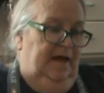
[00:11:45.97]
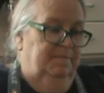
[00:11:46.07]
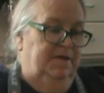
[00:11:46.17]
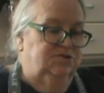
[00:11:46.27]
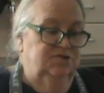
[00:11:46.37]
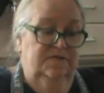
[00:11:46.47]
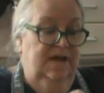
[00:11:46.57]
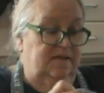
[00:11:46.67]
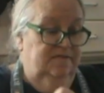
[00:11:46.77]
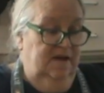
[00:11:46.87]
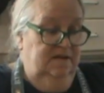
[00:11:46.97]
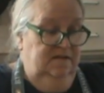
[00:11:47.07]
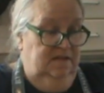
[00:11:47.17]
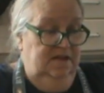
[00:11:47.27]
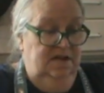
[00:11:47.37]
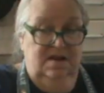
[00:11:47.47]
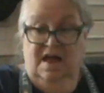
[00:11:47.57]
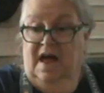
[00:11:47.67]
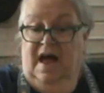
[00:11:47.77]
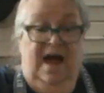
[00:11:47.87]
make sure the outside is clean.
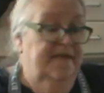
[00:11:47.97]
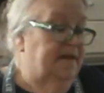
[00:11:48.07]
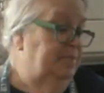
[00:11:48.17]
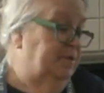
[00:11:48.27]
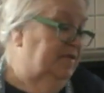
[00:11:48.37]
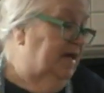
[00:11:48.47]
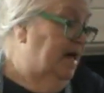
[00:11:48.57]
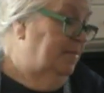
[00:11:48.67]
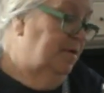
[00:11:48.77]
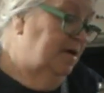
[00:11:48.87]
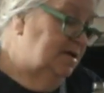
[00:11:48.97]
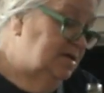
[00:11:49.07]
And then I put the cap on